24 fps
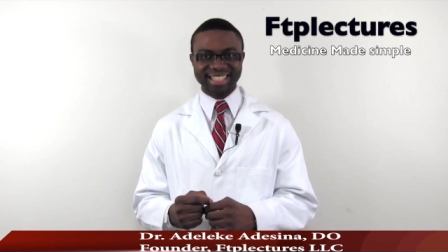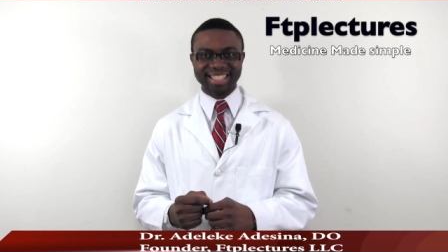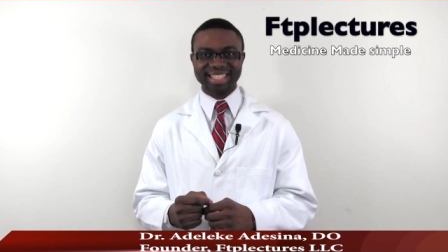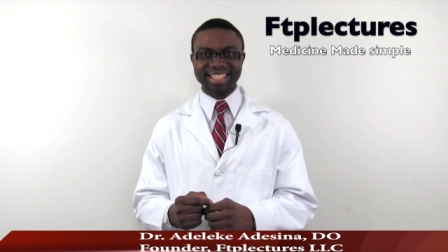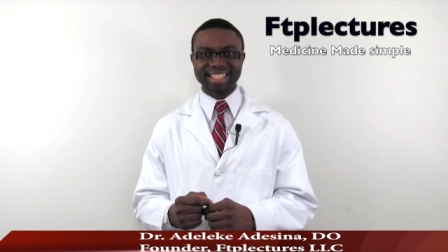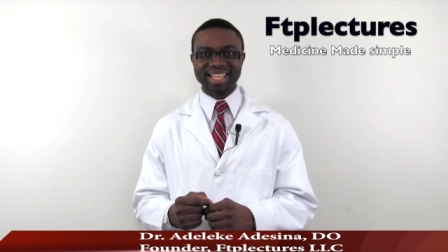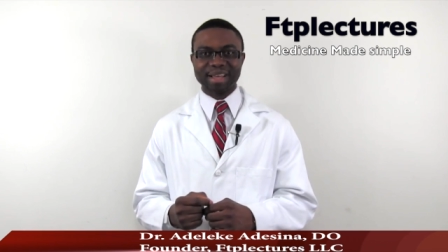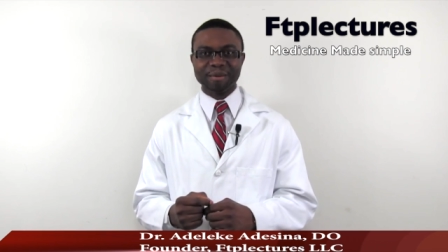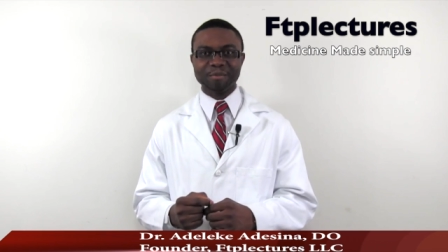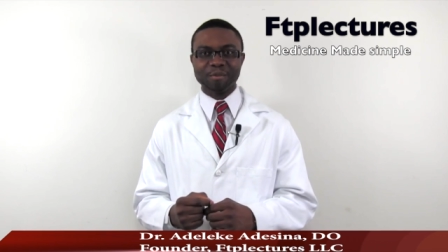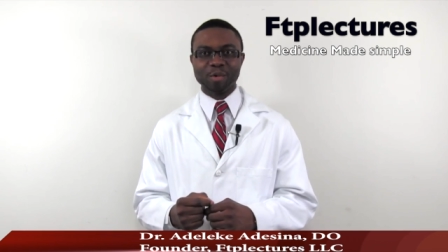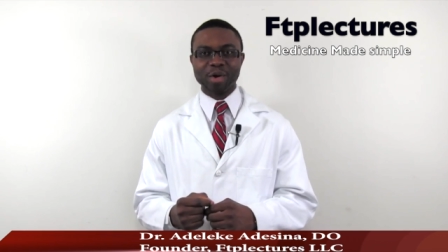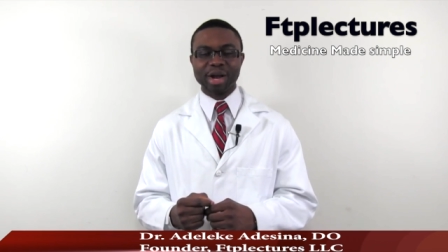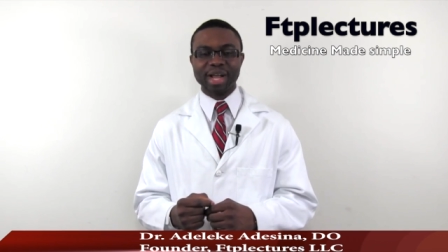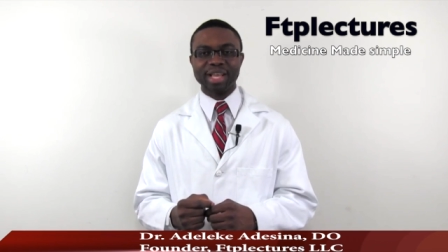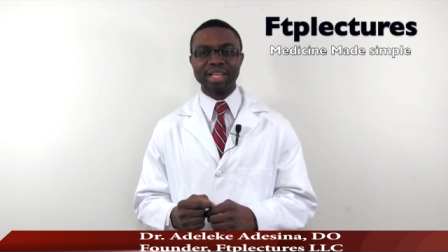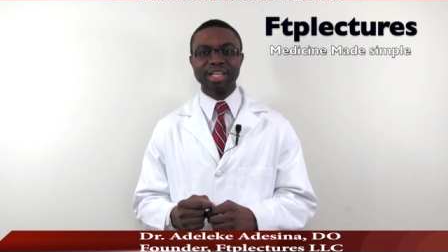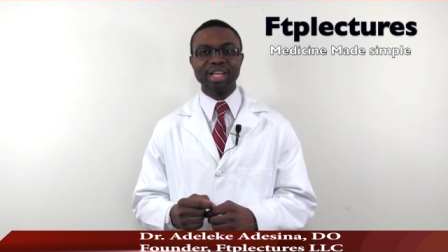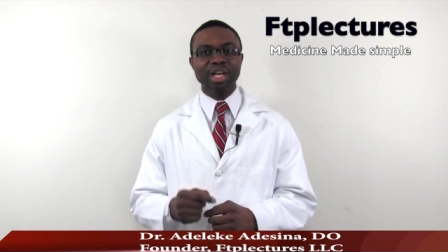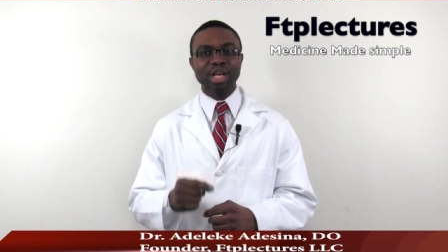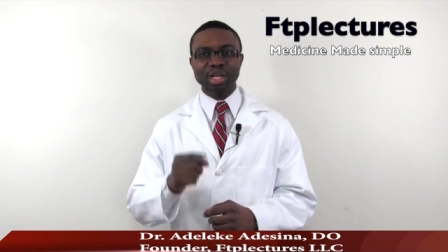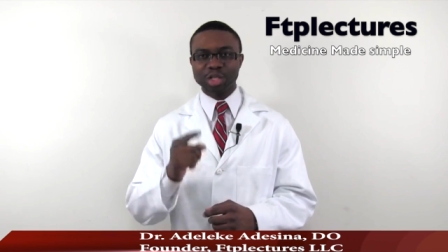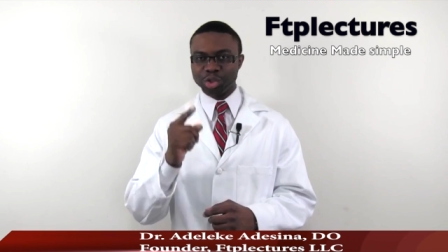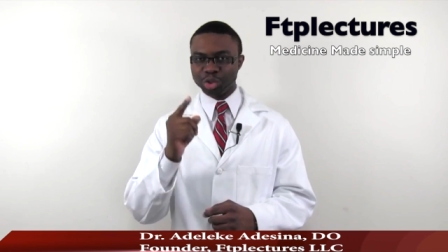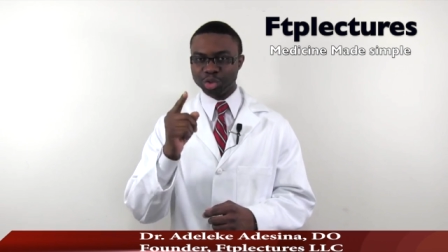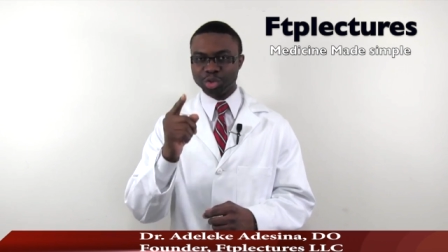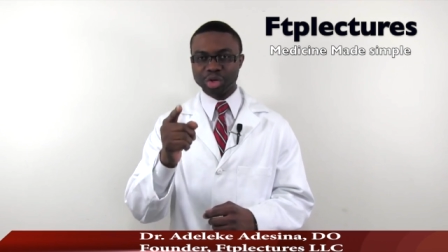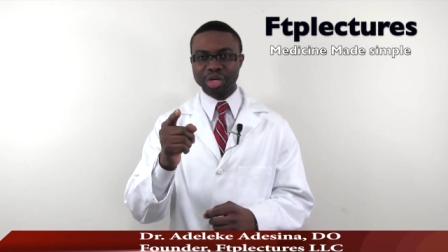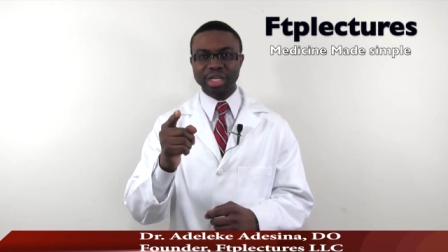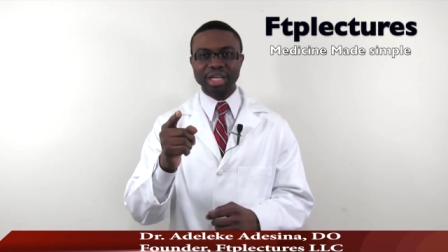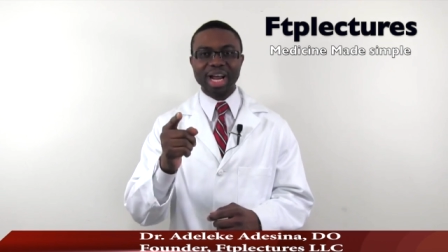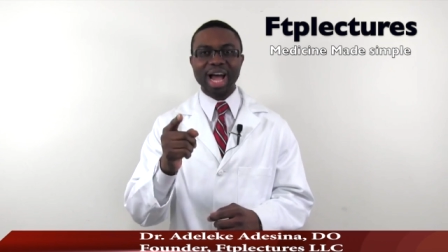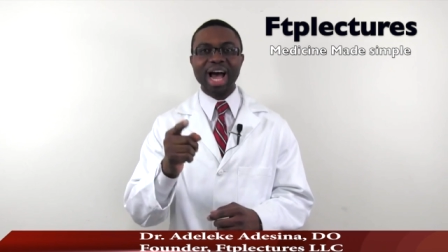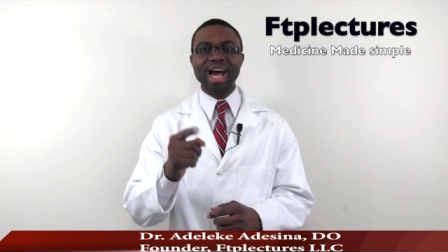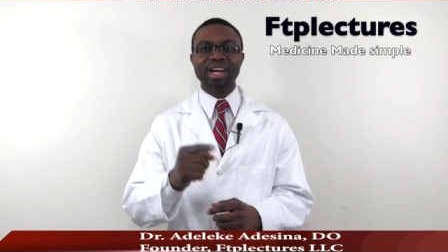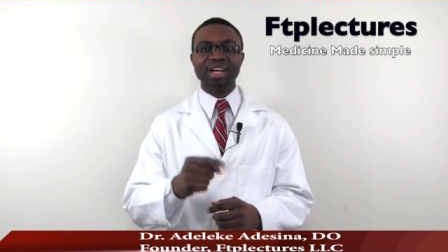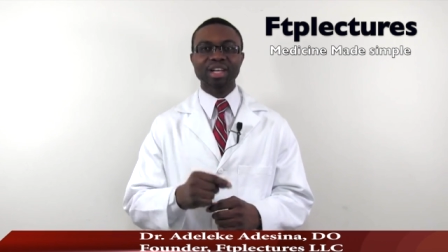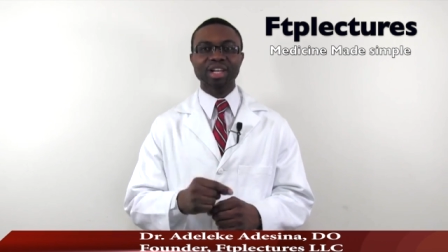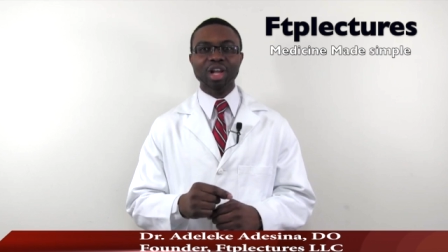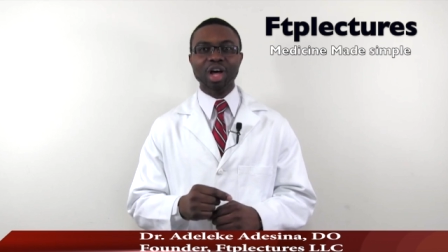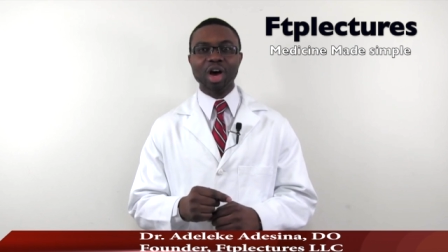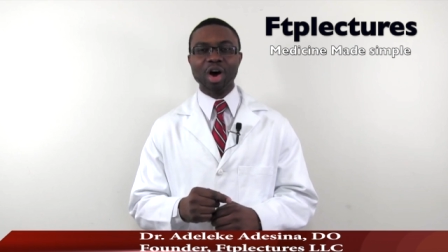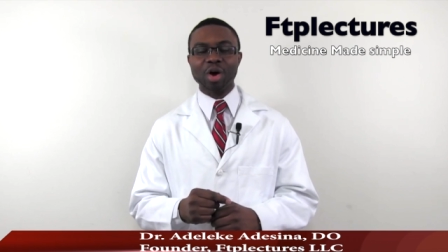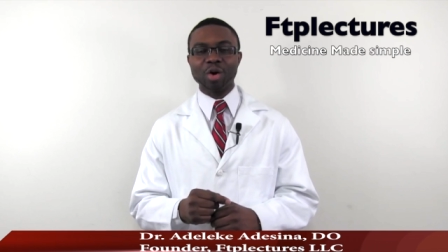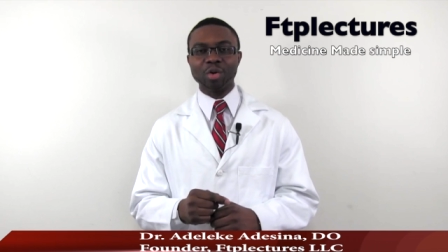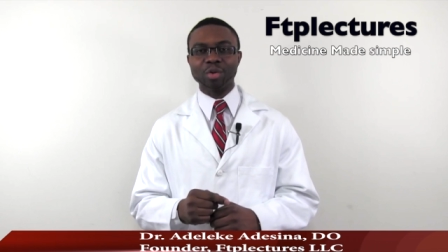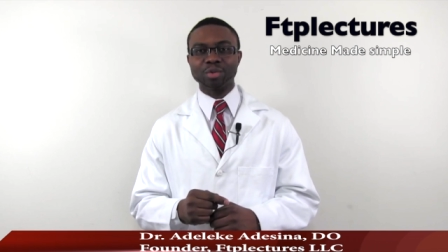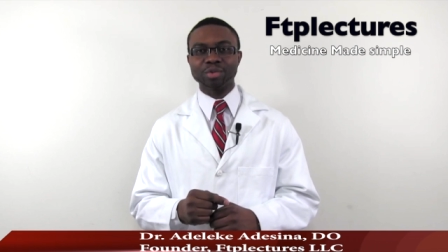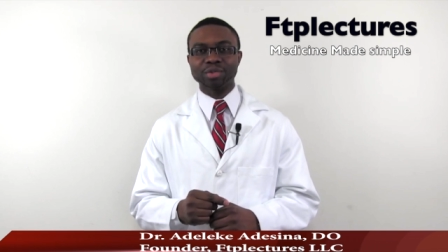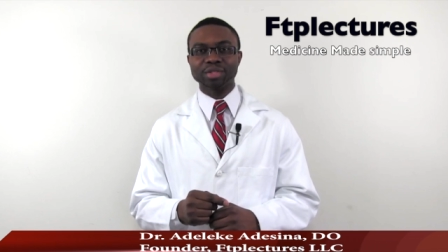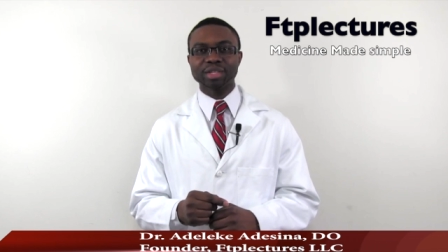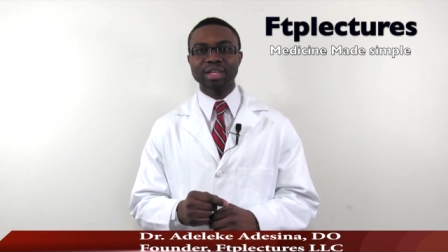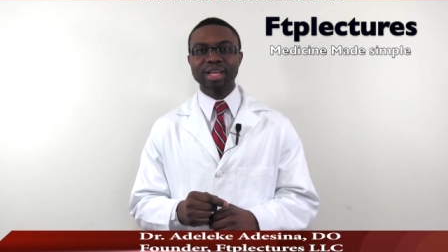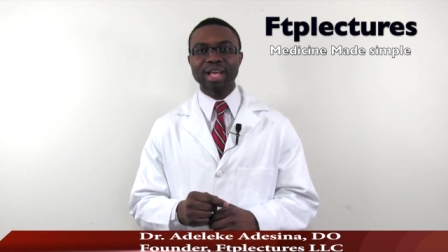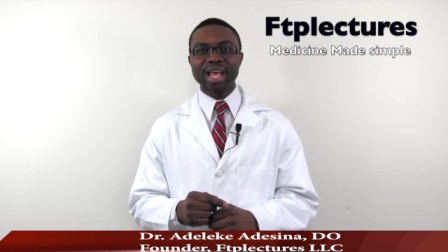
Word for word: the same way. You're not alone.